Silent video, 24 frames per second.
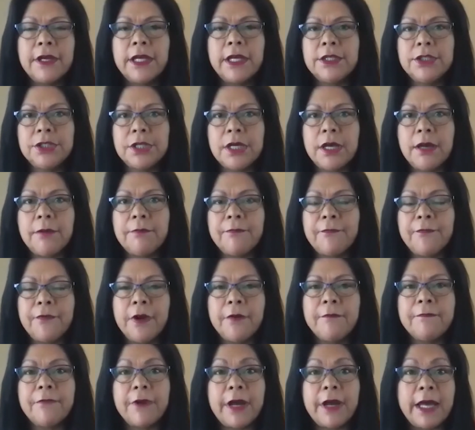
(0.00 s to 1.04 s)
jump from
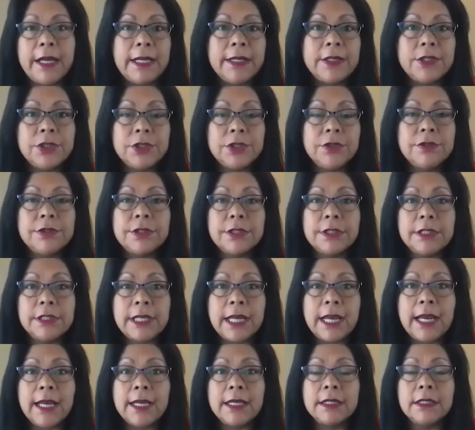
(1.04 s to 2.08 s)
Friday to
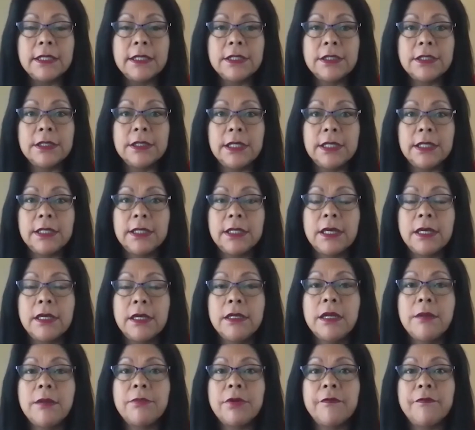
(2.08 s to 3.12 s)
today in the
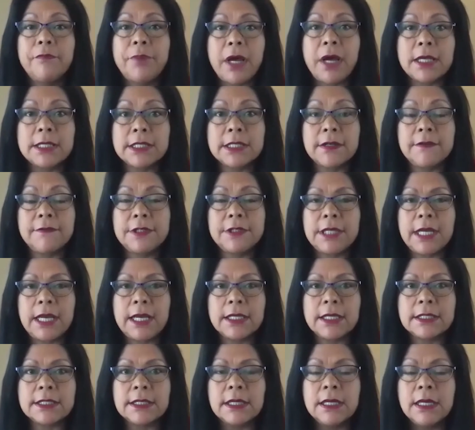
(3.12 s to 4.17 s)
number of positive
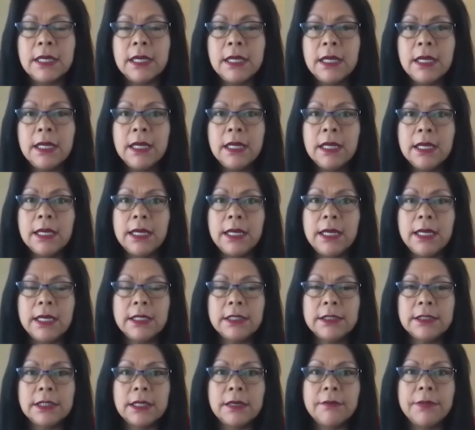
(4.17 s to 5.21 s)
tests.
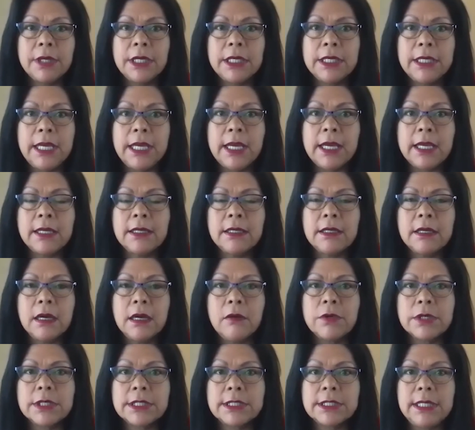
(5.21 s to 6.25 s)
And again,
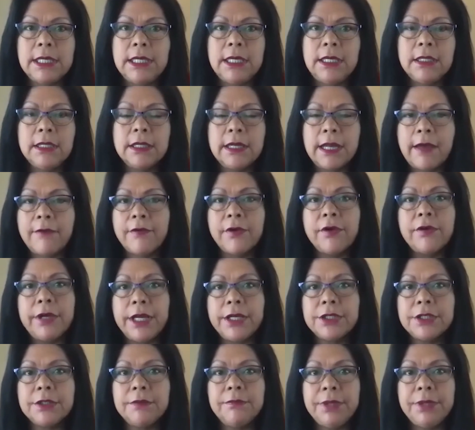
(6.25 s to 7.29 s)
we're seeing the Navajo
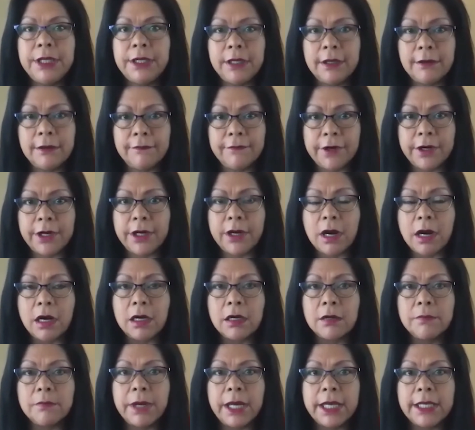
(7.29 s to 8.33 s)
Nation being hit very
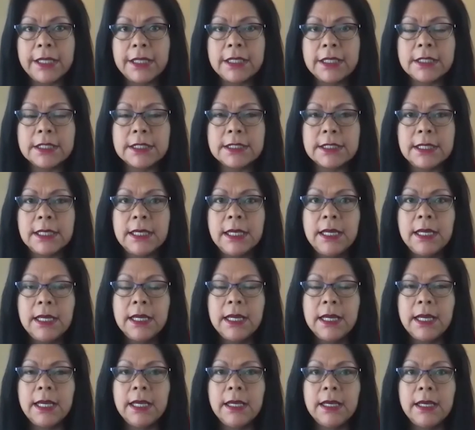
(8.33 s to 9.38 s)
hard by this
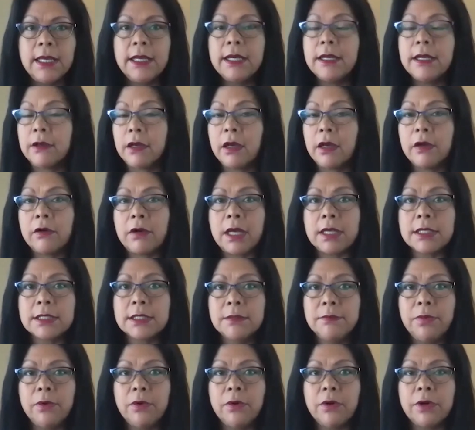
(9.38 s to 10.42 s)
and across the
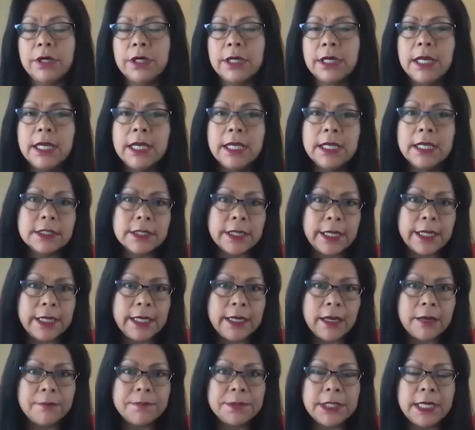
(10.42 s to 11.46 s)
board. Is there any
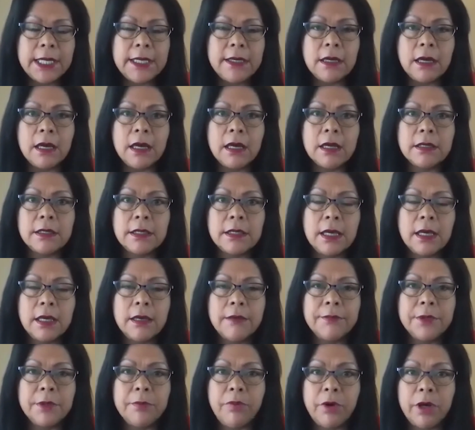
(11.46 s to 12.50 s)
update on
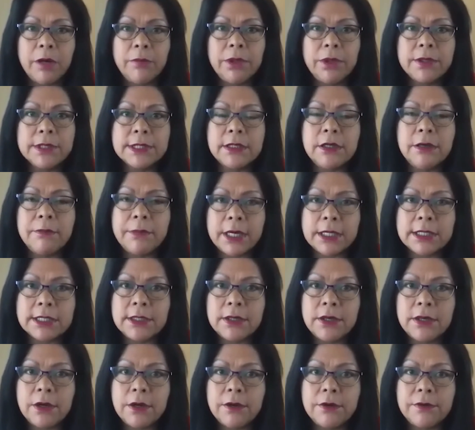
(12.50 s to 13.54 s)
the Pueblos in New
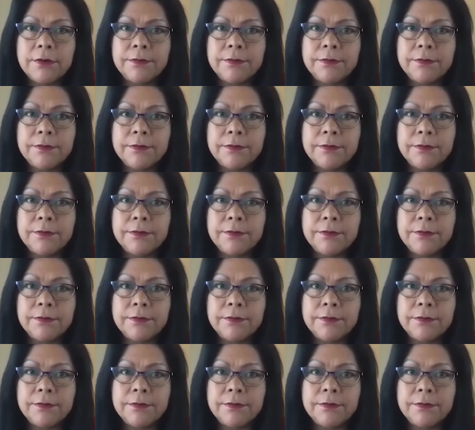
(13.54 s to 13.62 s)
Mexico?